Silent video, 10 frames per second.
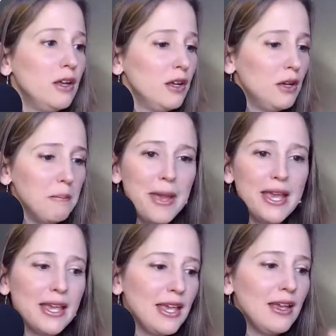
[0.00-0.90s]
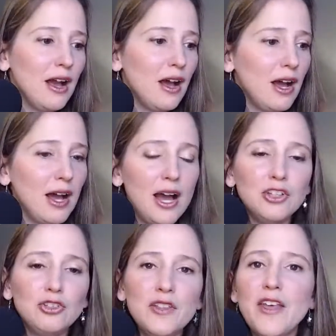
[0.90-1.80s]
making
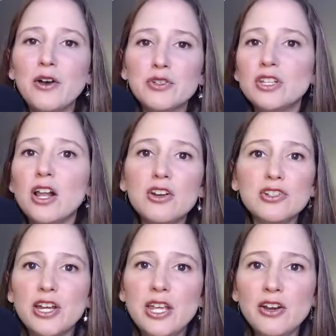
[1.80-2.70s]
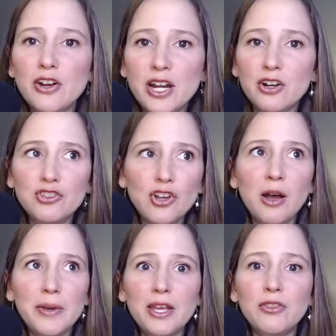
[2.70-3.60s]
$100,000 a year in our job
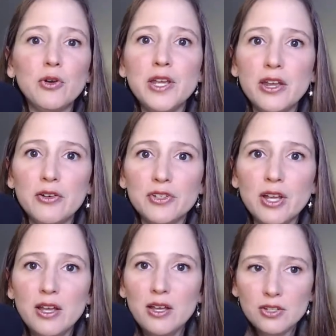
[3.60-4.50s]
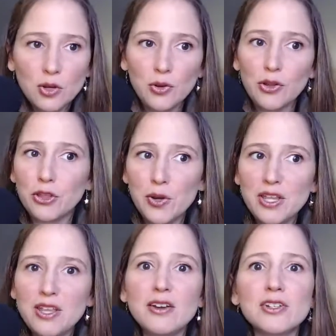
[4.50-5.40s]
in 3 years. So 3
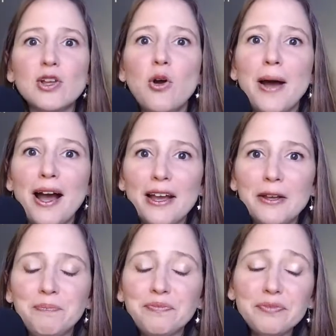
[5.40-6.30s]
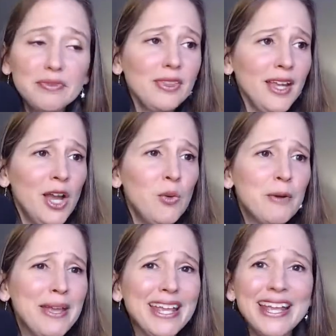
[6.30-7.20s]
years go by and we're
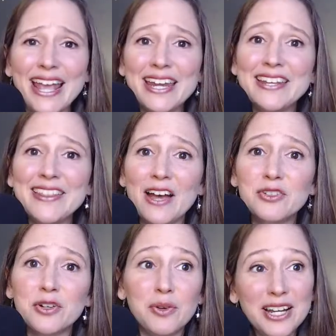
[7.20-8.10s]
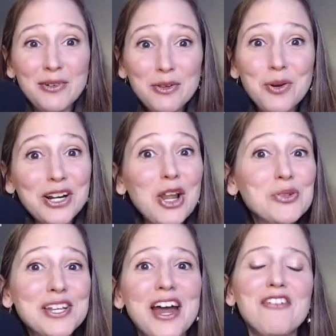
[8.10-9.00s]
making 80,000. We're like, well, we're close
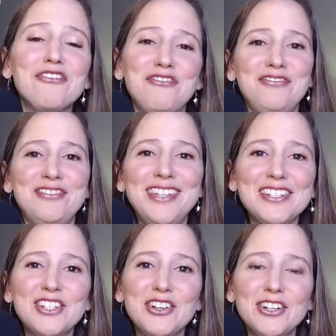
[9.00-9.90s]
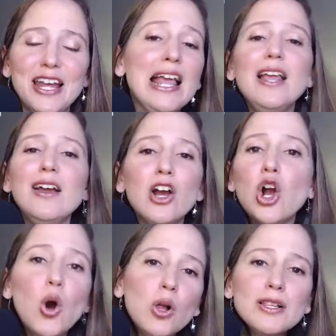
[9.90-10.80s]
enough. That's good.
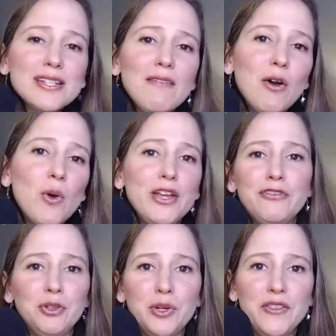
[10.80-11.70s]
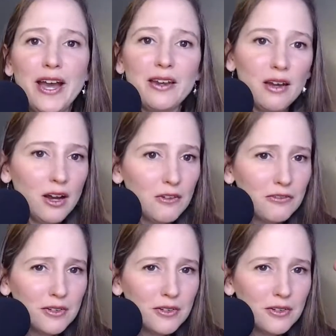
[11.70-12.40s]
Goals have a way of doing that, of